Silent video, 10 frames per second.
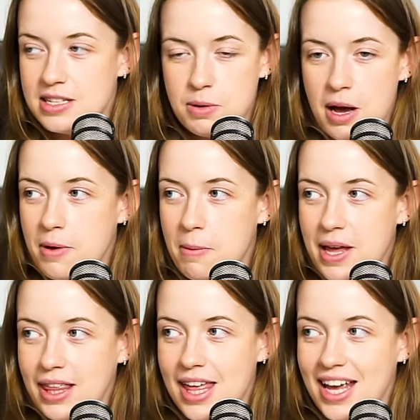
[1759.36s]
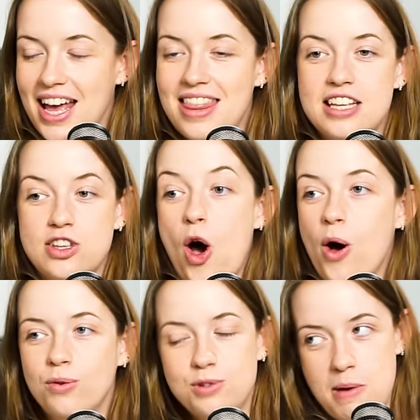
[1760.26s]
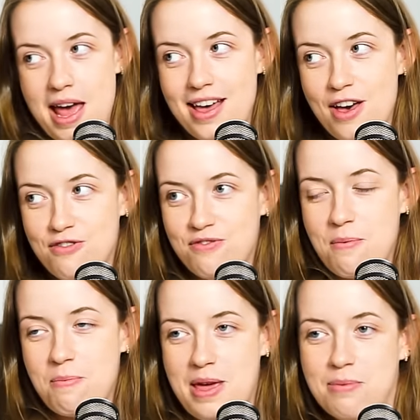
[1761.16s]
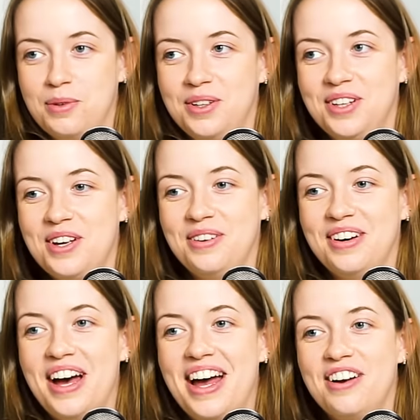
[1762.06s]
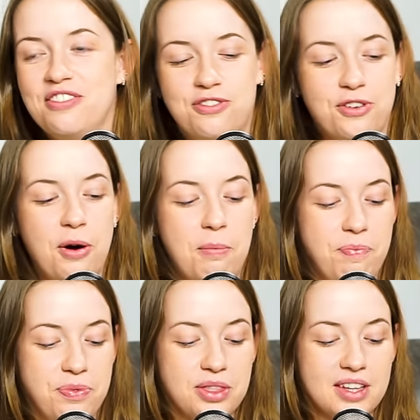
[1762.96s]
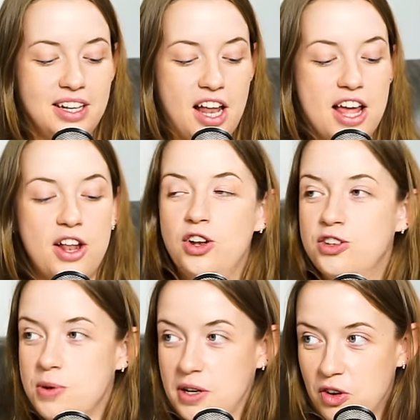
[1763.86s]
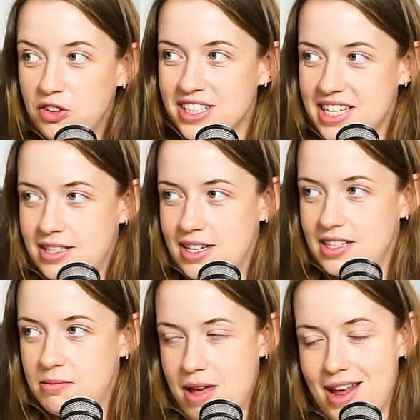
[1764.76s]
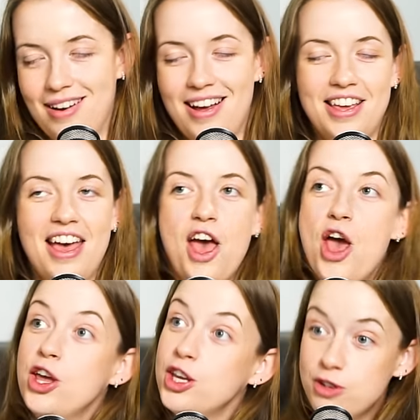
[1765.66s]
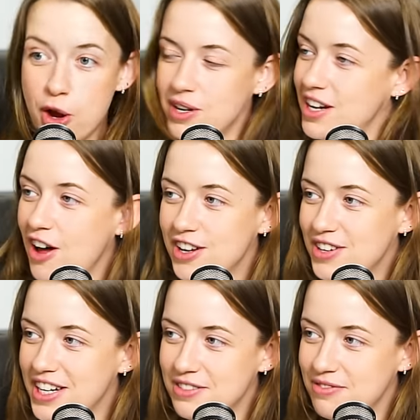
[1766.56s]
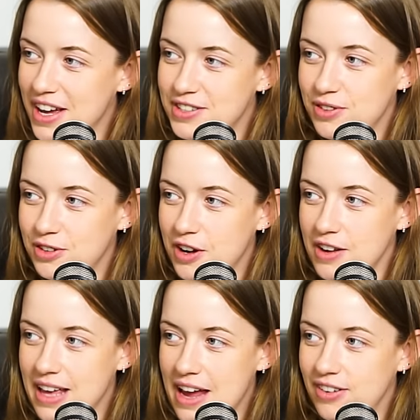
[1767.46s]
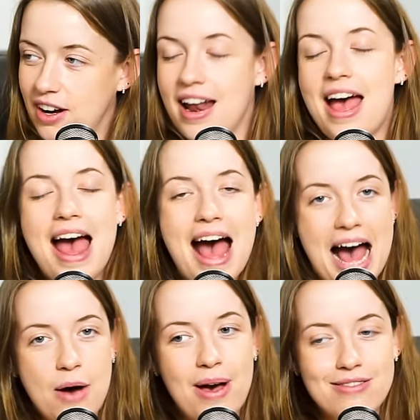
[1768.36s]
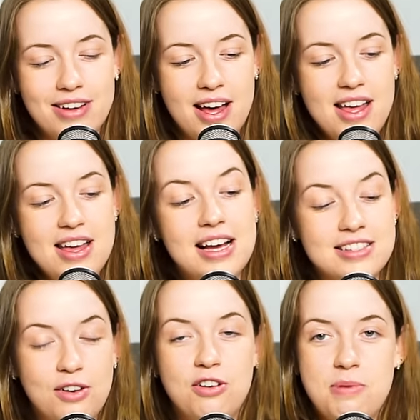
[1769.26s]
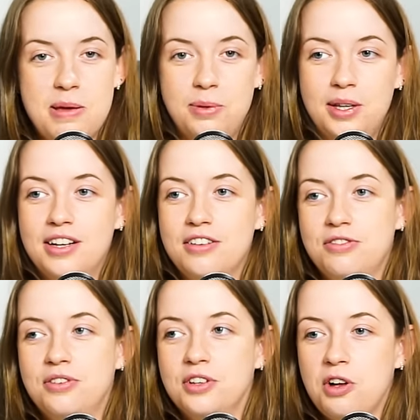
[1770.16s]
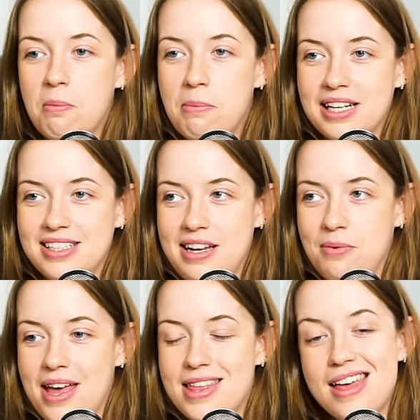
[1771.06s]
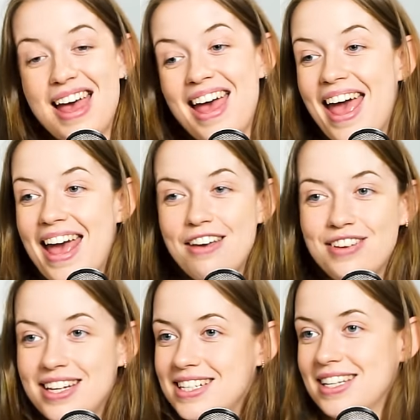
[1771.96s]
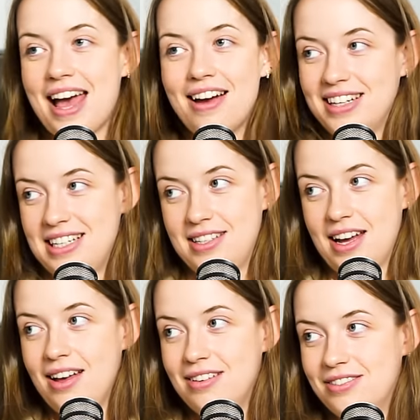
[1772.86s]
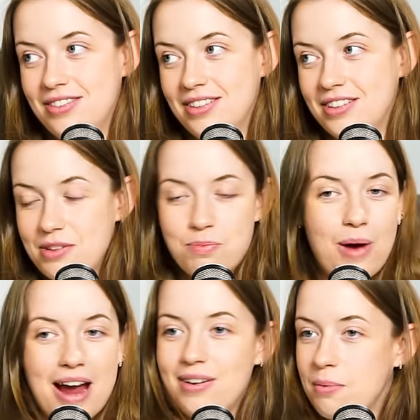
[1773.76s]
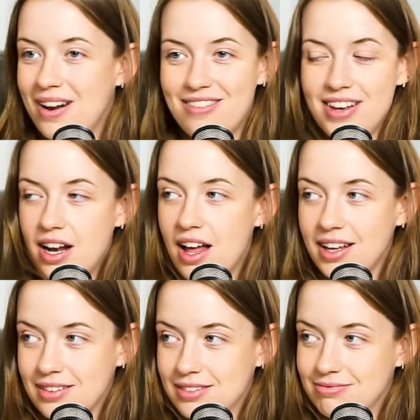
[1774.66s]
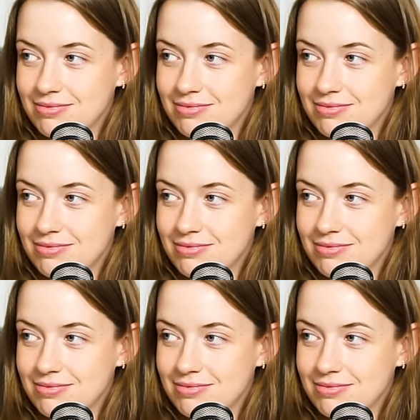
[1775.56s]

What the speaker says: It's becoming a big thing. And there's a whole debate of people who are from like doing longer distance being like, you don't need a hydration vest for a 5K run. However, as a lot of people have combated it with, if you need to carry stuff, wear it whenever you like.